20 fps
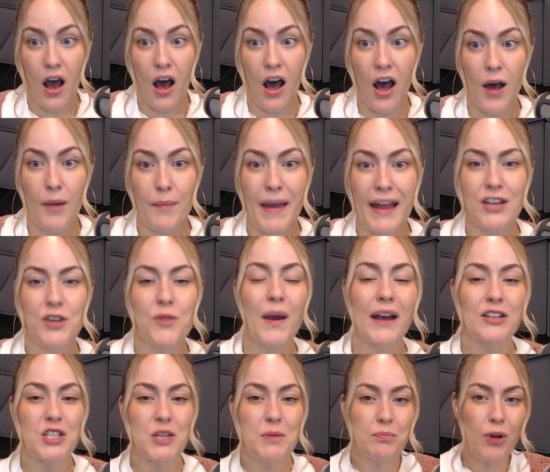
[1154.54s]
Um, and you
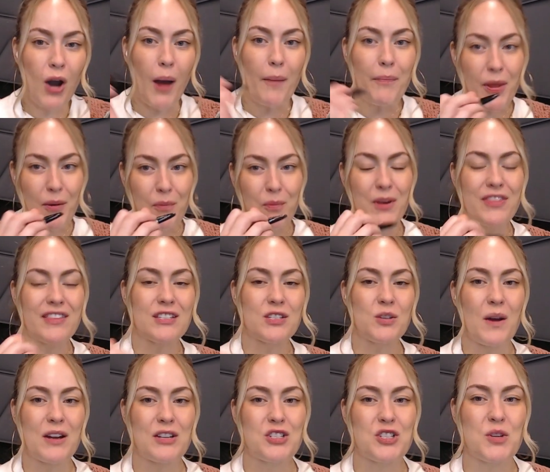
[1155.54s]
actually prompt them with this
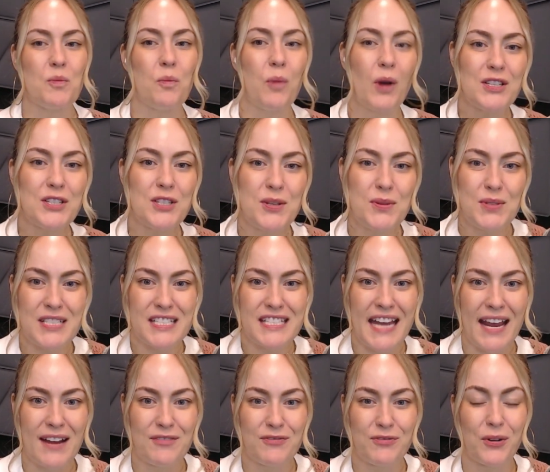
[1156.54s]
question, what do you
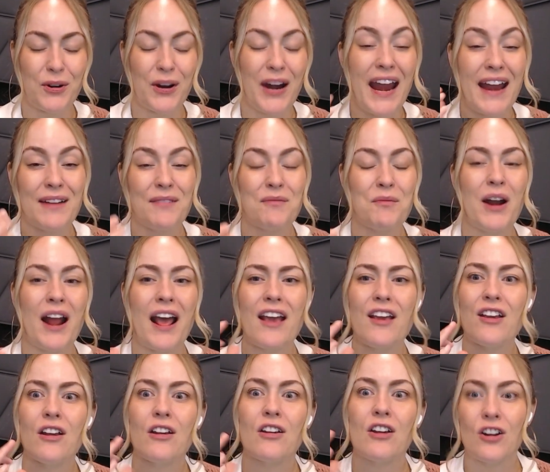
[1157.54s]
stand for? And when
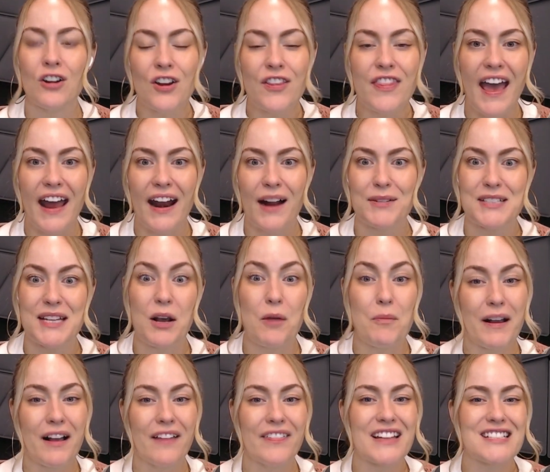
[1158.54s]
I heard that, I was like, oh
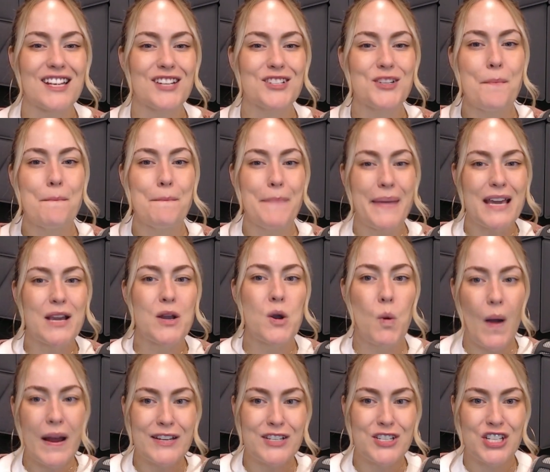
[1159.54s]
my God, that's such a big
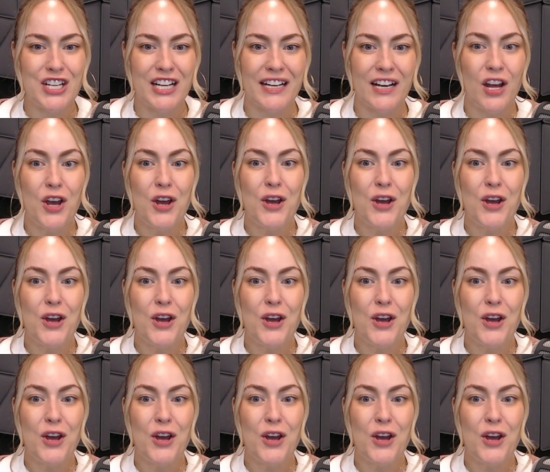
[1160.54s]
question.